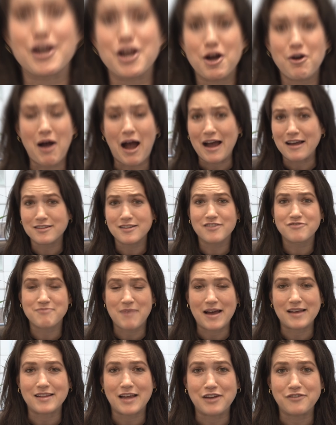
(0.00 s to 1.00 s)
know I love
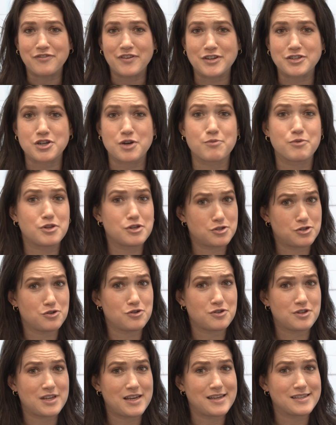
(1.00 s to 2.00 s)
my light fixture, but the
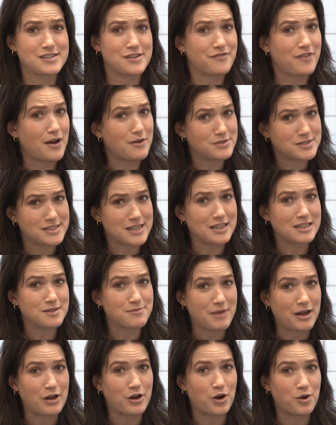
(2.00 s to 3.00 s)
truth is, if I was
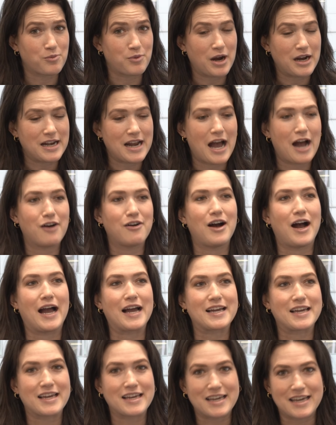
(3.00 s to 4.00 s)
selling my home right now,
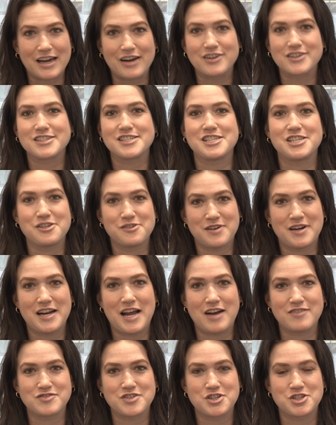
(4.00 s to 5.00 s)
I can guarantee you I'd
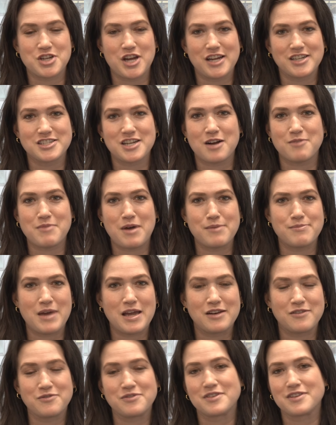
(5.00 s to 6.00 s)
have to change out my
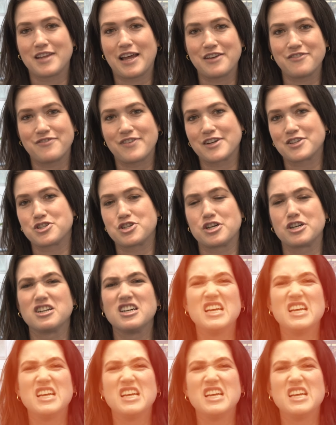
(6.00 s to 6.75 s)
main light fixture.